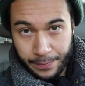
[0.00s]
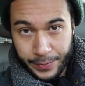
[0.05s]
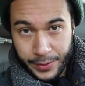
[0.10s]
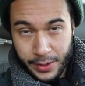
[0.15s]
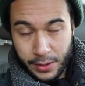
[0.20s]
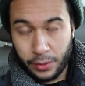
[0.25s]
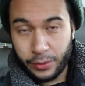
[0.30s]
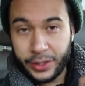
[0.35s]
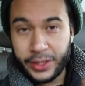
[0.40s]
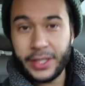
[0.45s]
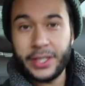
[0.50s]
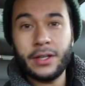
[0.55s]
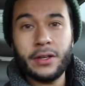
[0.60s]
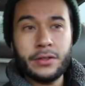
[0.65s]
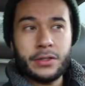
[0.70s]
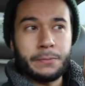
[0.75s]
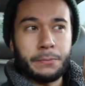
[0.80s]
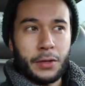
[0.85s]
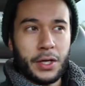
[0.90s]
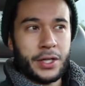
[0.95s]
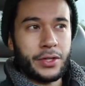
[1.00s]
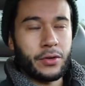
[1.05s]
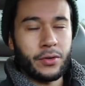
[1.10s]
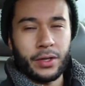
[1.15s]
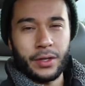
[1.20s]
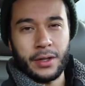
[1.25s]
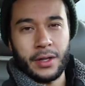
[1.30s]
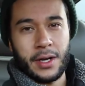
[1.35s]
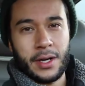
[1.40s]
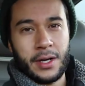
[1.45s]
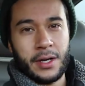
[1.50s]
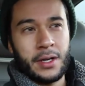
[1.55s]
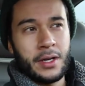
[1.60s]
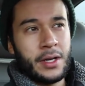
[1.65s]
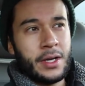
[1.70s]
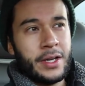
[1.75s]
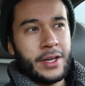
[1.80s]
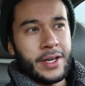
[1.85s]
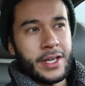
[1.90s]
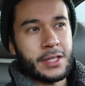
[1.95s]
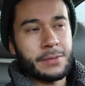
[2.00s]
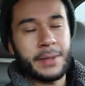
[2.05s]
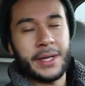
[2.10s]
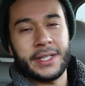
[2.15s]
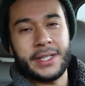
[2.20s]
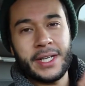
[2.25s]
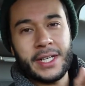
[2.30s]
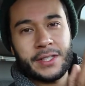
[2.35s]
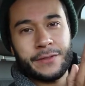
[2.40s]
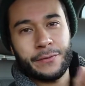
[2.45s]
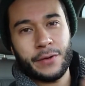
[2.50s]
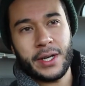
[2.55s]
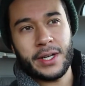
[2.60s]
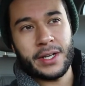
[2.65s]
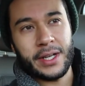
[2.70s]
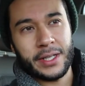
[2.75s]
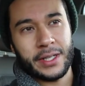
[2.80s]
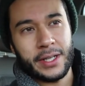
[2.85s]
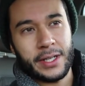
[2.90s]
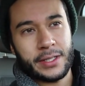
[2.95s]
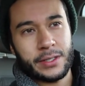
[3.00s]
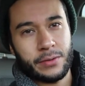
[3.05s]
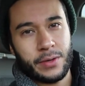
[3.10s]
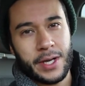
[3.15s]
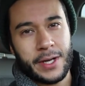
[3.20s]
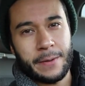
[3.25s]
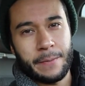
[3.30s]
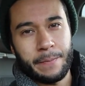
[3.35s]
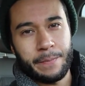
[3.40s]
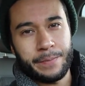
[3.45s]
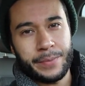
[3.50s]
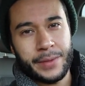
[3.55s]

So Chino's brother-in-law is my dad's friend, I guess, right?